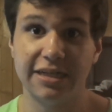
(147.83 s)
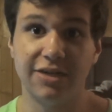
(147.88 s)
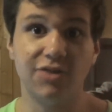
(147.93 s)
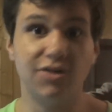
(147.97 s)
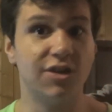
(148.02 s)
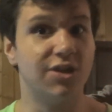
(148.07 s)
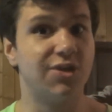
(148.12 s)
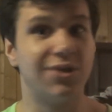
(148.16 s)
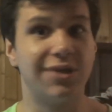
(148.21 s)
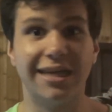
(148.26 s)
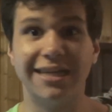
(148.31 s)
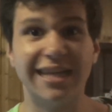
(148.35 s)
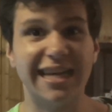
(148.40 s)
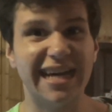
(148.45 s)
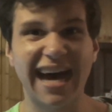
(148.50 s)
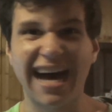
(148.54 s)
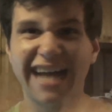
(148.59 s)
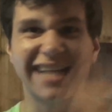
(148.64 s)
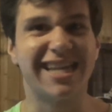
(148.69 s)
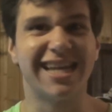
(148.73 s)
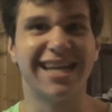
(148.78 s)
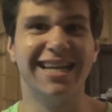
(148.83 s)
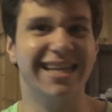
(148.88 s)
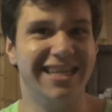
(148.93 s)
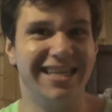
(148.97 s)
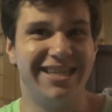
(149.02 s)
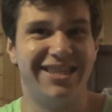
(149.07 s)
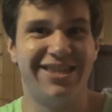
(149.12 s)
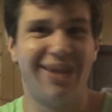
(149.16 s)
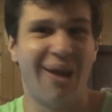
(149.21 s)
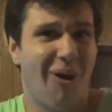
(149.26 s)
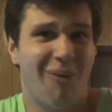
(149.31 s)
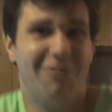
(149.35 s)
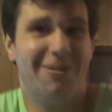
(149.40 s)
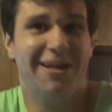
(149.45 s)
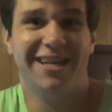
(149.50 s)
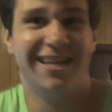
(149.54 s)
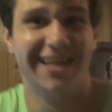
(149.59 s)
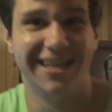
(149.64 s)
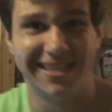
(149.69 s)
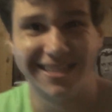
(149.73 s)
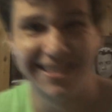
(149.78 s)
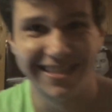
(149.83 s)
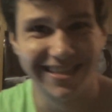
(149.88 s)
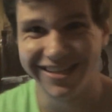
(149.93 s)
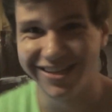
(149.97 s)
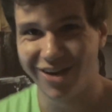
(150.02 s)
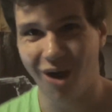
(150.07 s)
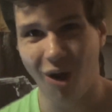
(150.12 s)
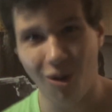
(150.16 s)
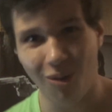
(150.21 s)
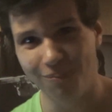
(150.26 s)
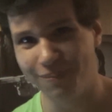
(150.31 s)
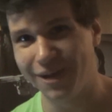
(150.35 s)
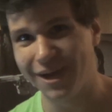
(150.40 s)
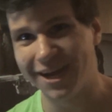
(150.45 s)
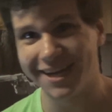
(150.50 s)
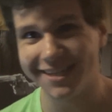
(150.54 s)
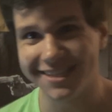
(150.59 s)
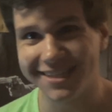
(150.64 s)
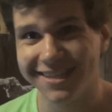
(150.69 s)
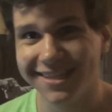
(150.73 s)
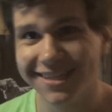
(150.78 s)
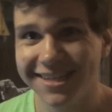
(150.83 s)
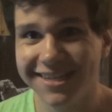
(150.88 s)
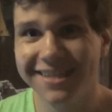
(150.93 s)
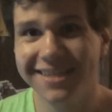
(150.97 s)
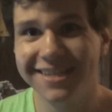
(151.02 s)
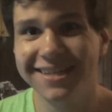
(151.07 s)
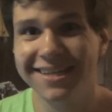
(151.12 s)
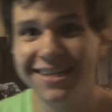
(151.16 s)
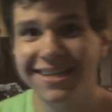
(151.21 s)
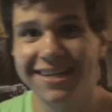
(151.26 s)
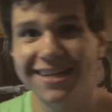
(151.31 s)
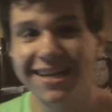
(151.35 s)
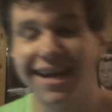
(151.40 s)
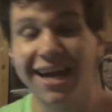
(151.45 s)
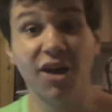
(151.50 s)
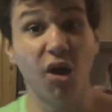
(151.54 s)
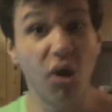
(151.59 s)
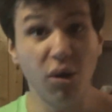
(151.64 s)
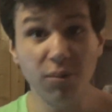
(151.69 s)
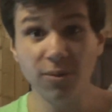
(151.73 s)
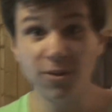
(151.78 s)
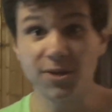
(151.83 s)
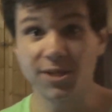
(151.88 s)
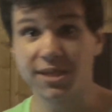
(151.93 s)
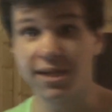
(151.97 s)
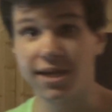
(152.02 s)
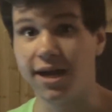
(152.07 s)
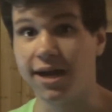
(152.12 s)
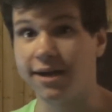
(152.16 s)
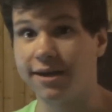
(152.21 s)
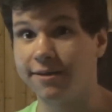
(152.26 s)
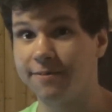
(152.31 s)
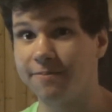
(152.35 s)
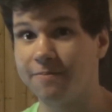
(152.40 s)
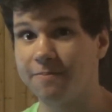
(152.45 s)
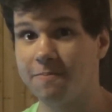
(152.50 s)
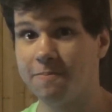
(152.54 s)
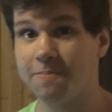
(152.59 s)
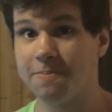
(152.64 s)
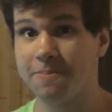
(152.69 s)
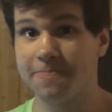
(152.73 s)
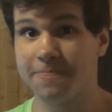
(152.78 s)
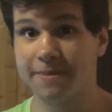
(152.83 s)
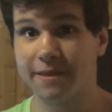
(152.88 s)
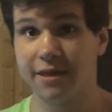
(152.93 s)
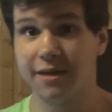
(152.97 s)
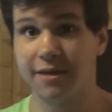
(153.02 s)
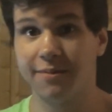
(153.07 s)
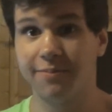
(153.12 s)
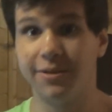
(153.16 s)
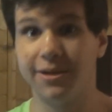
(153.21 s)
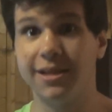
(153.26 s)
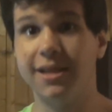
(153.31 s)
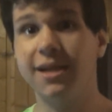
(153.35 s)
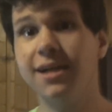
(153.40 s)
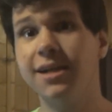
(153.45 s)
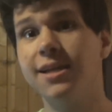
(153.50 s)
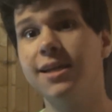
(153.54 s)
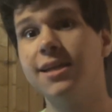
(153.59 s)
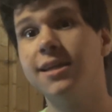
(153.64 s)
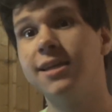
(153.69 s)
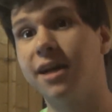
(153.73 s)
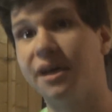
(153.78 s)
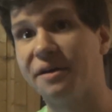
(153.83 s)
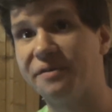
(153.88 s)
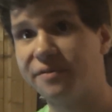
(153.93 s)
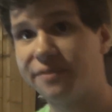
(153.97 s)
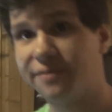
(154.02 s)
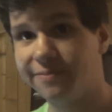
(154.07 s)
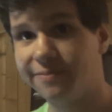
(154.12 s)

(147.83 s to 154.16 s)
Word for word: only to get utterly dominated in combat and almost die. But lucky enough,